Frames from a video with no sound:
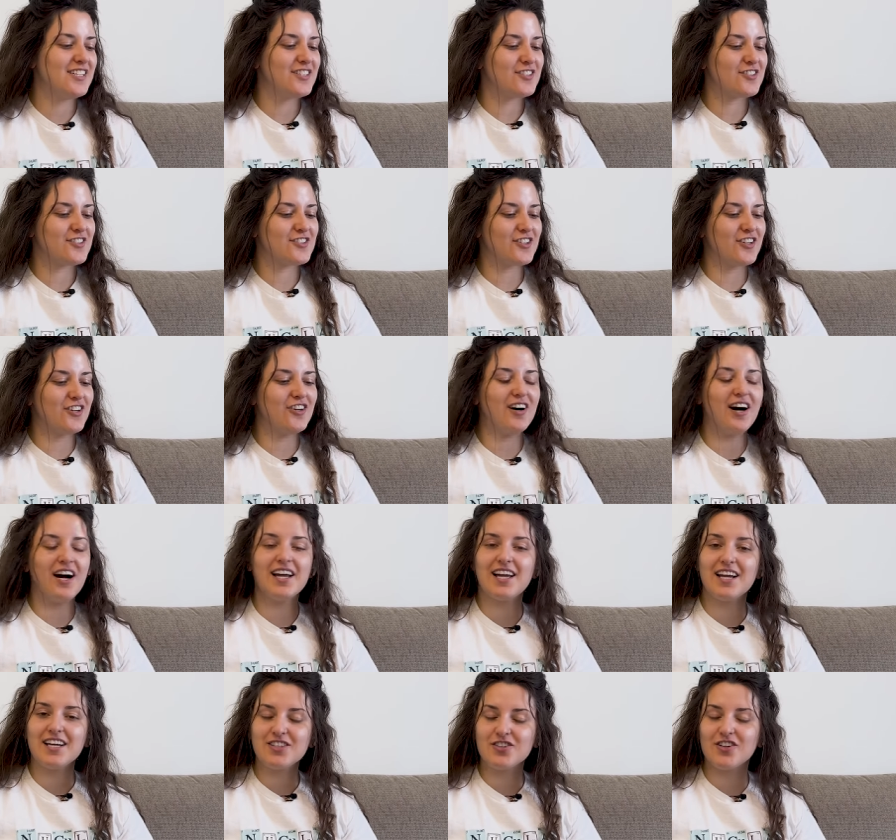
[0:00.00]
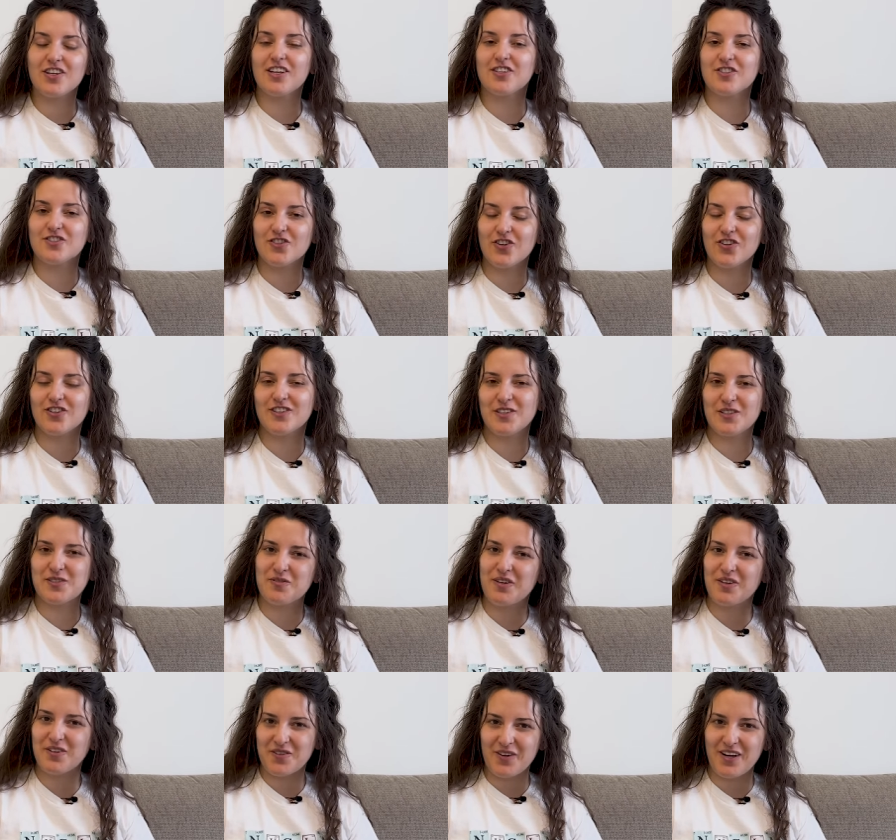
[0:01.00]
So I actually enjoyed this
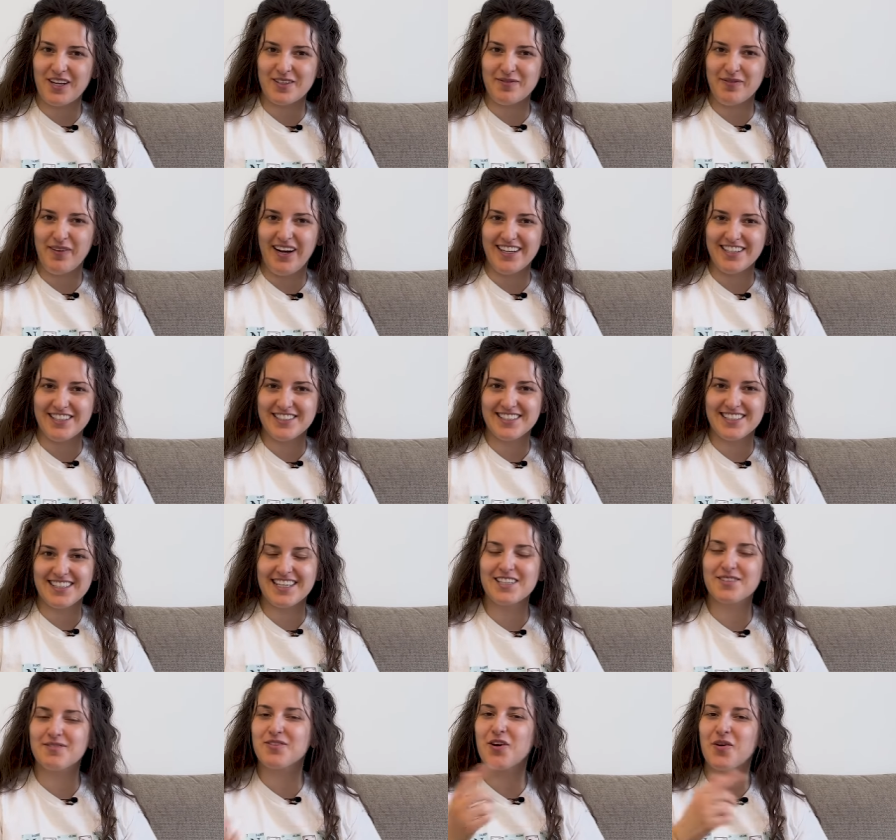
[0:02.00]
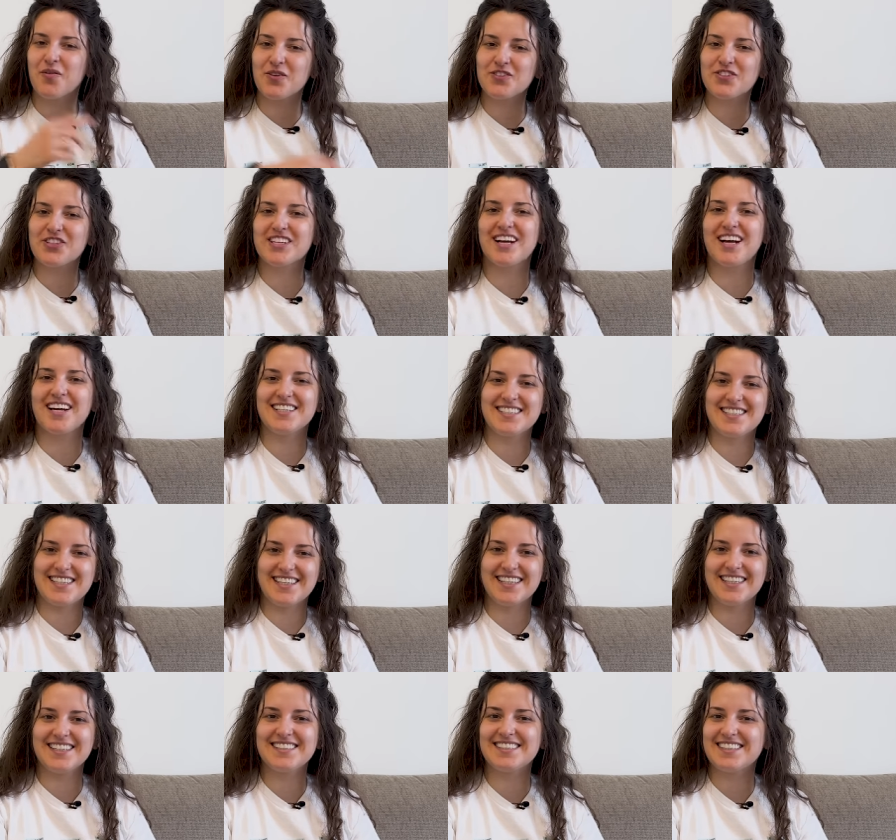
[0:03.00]
one quite much. Let me know what you guys
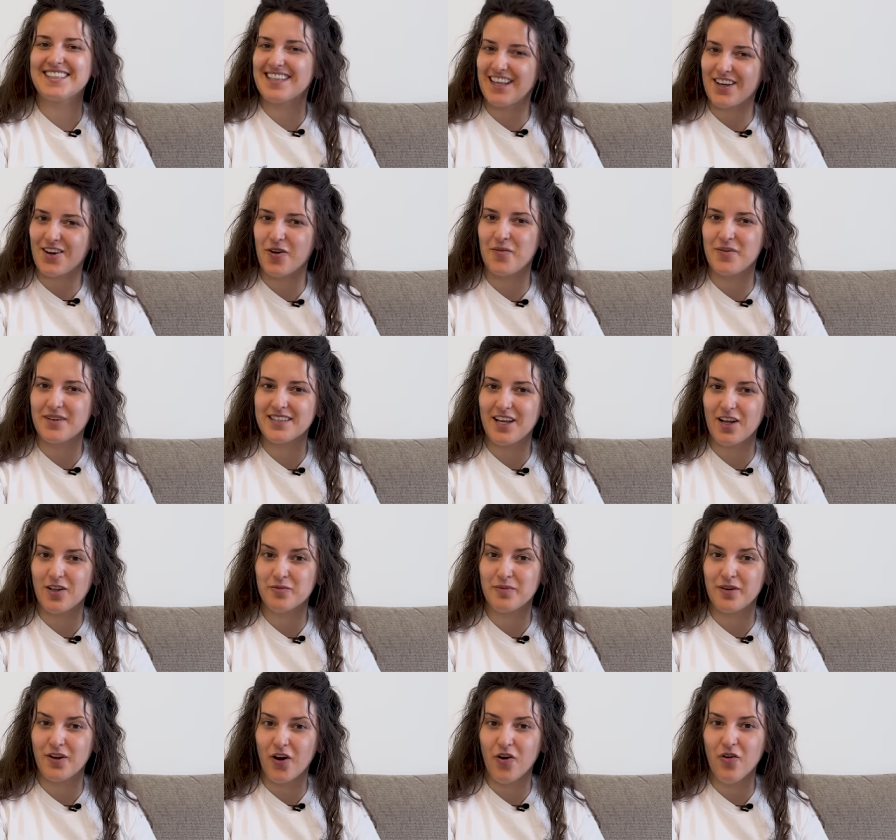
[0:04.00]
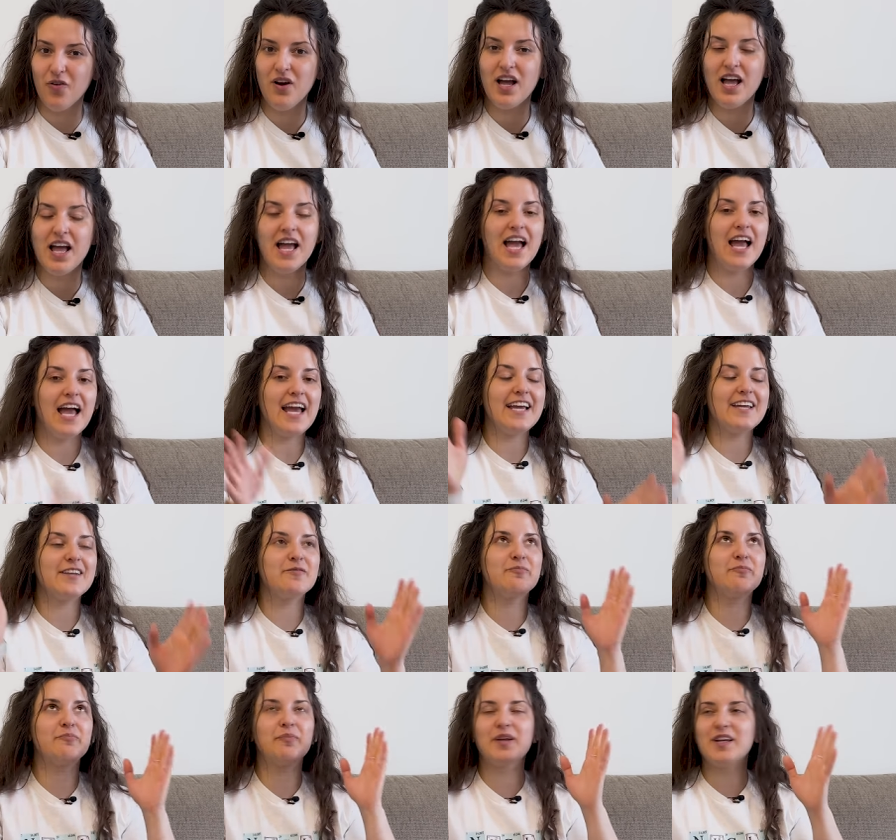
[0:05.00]
think in the comment down below
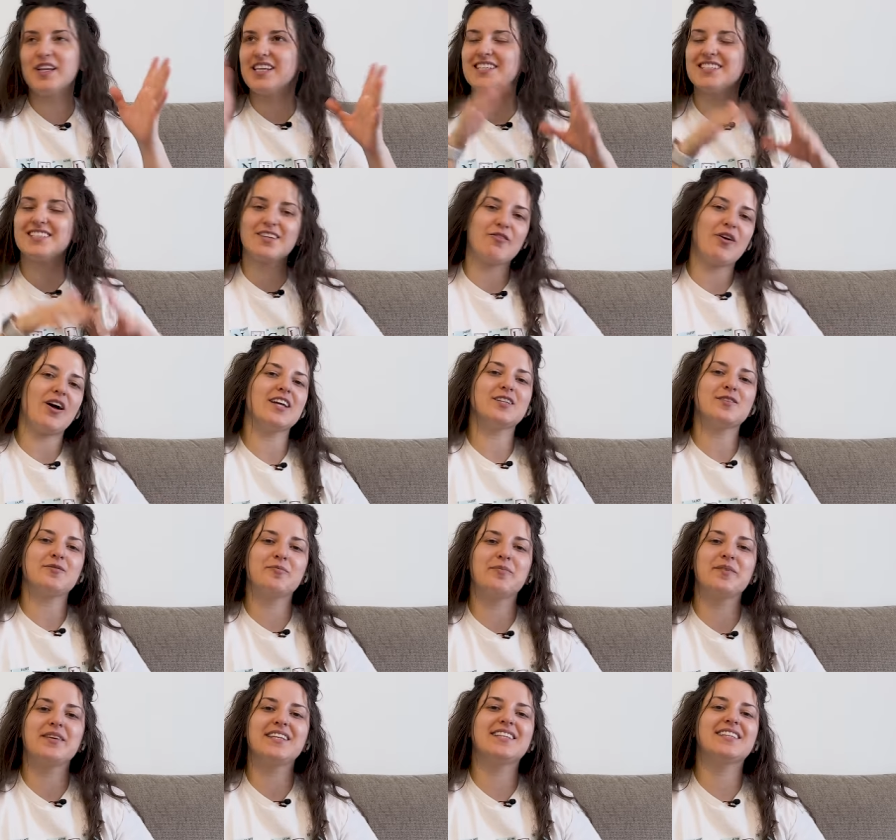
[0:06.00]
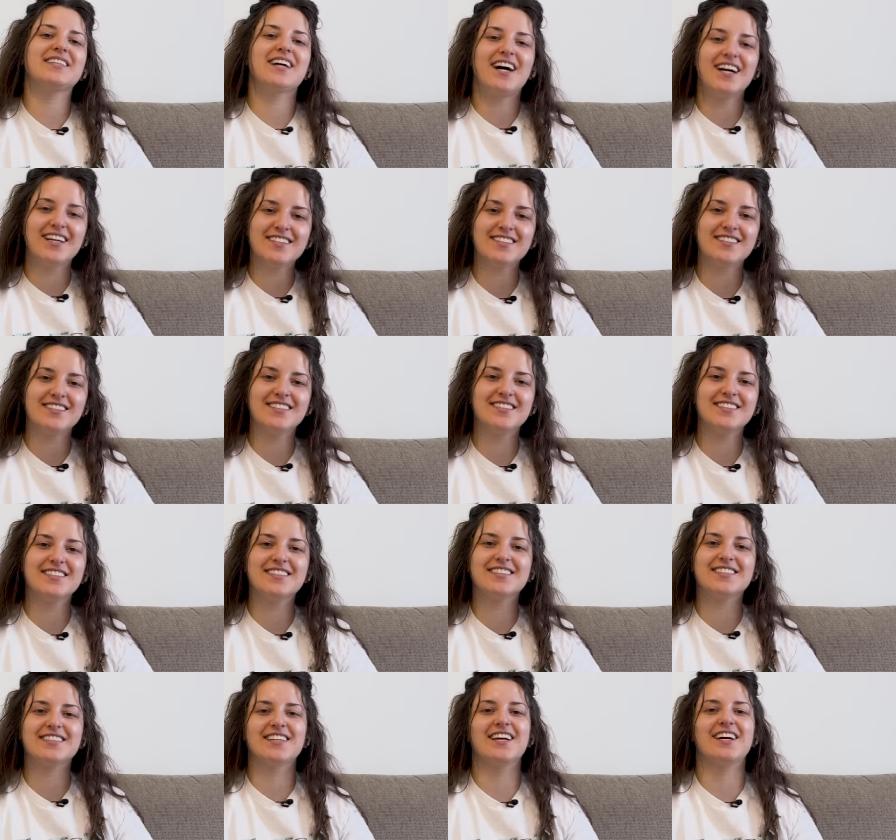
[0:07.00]
and please write me
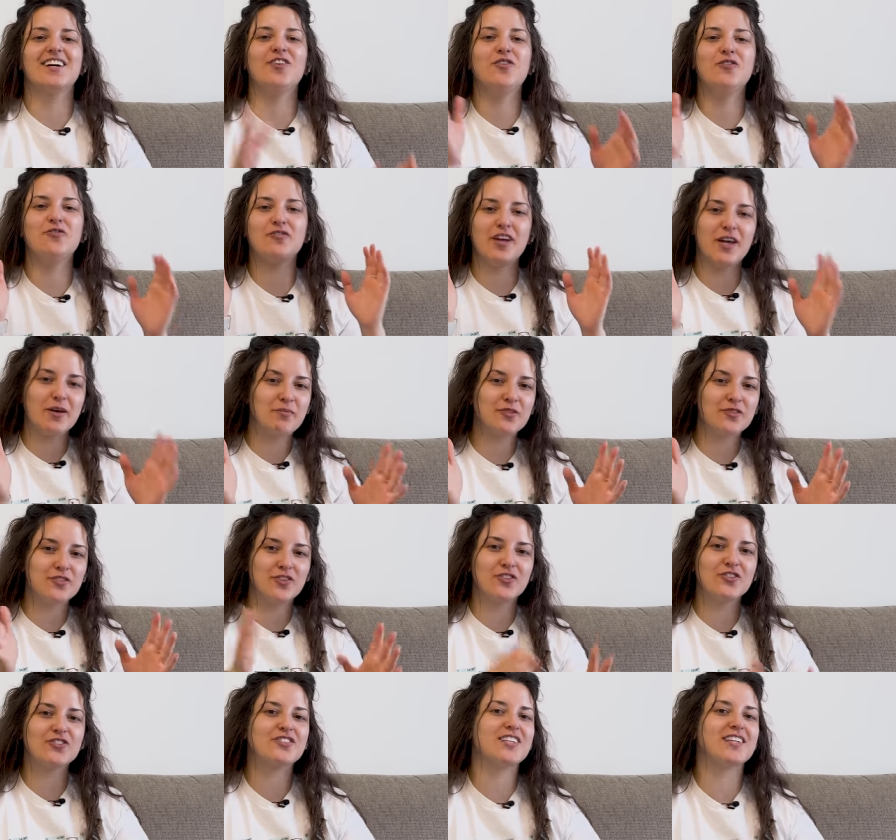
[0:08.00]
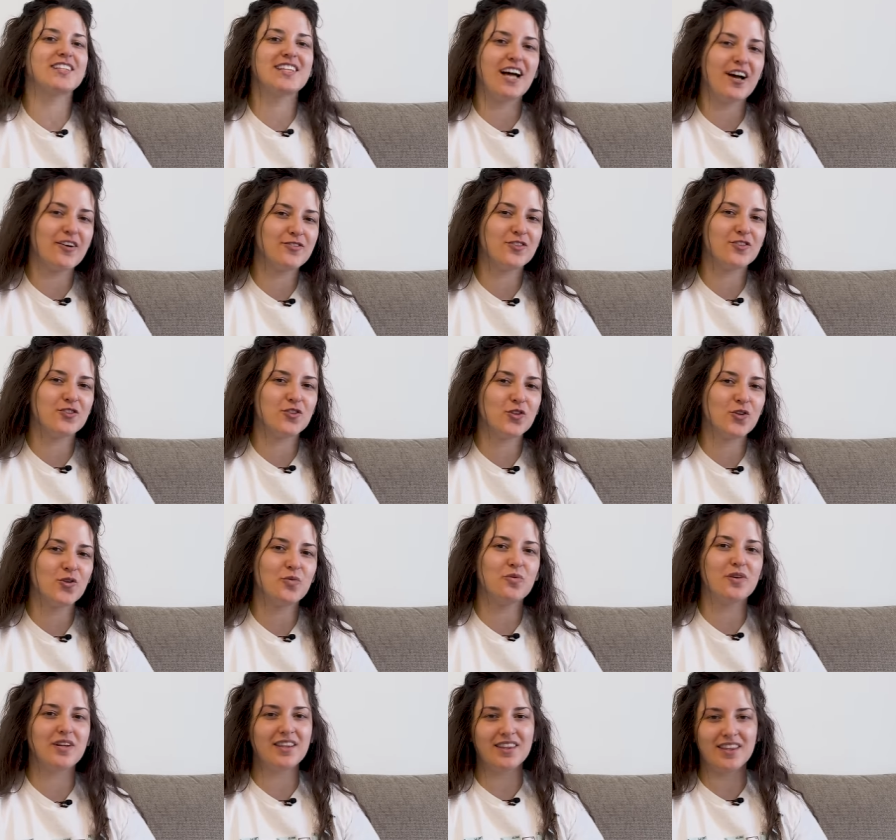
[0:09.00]
titles of episodes that have to do
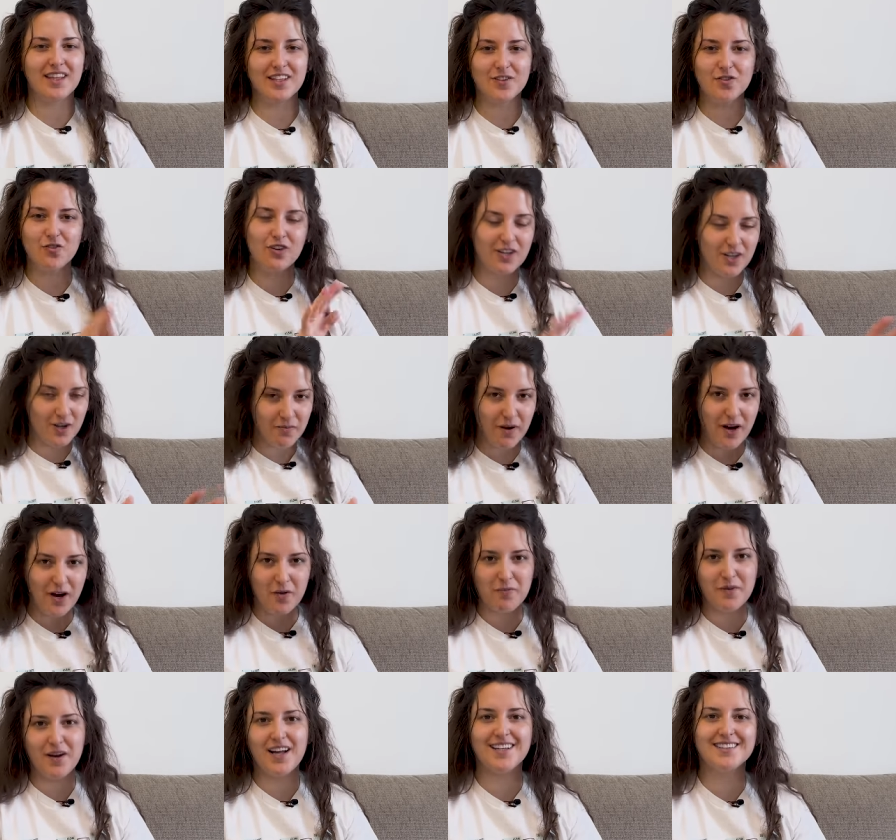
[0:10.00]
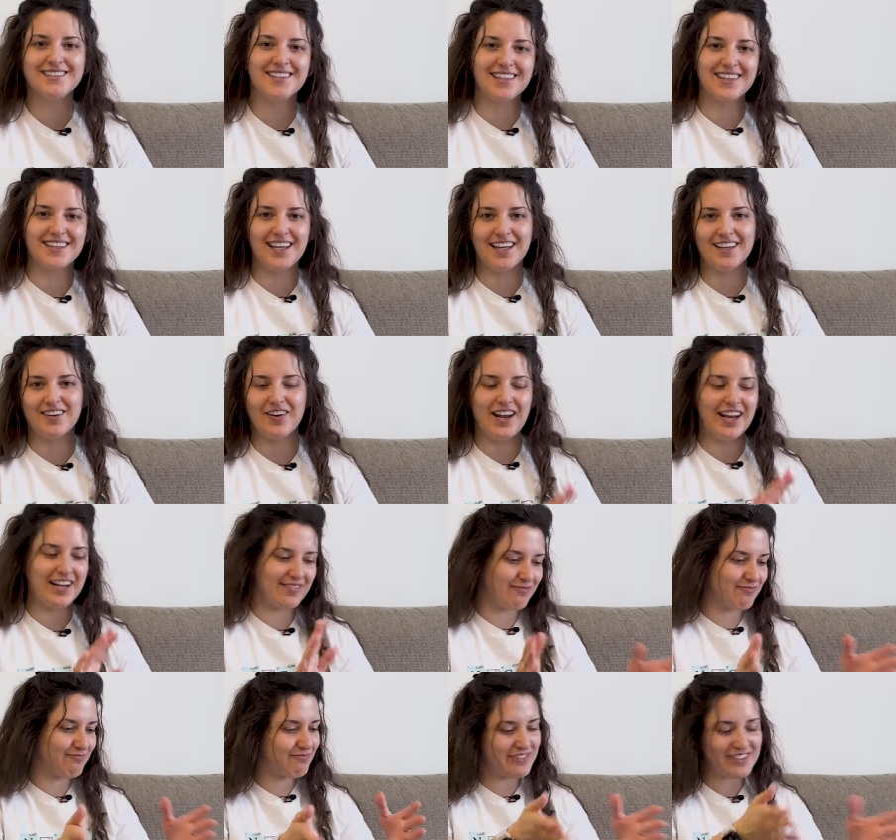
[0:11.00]
with the nuclear power plant and that uh,
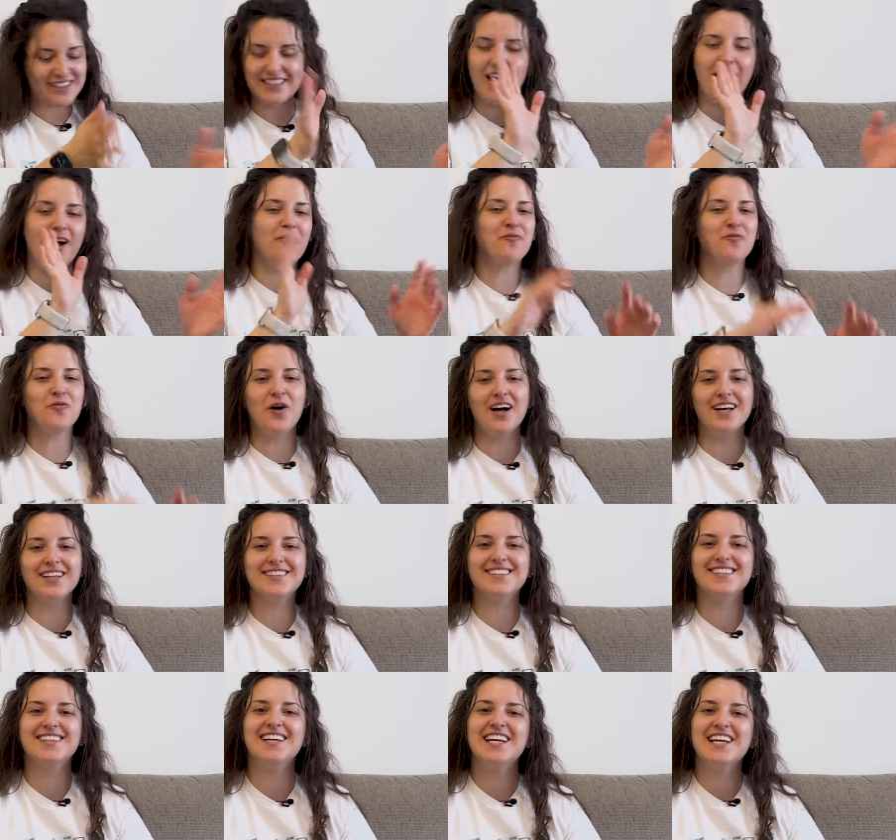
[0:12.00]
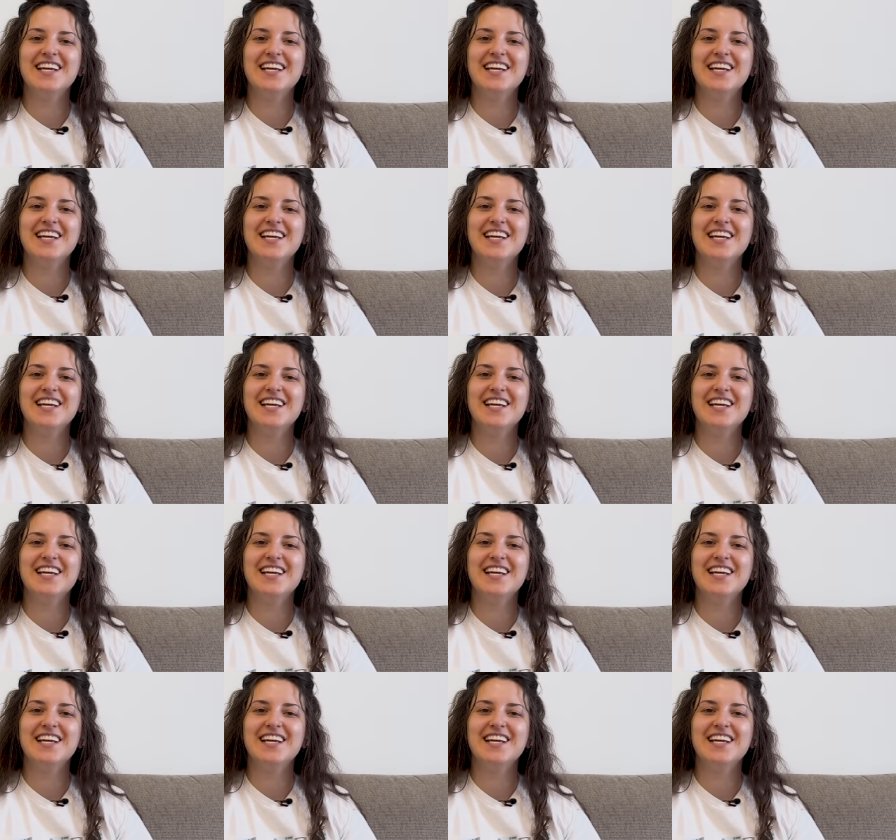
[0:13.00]
somewhat